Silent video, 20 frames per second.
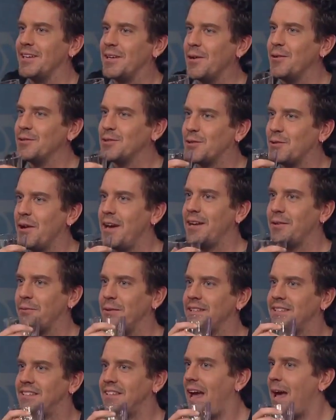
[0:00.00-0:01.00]
It goes great
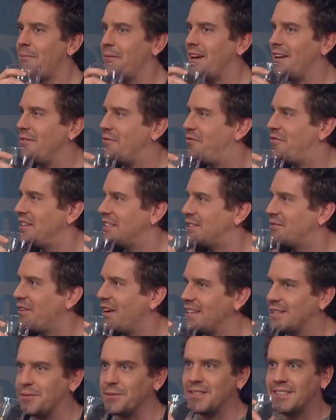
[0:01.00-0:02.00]
with salmon and
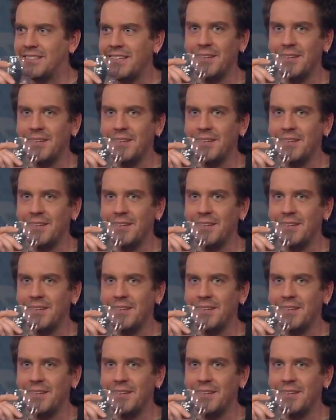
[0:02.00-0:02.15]
fistfights with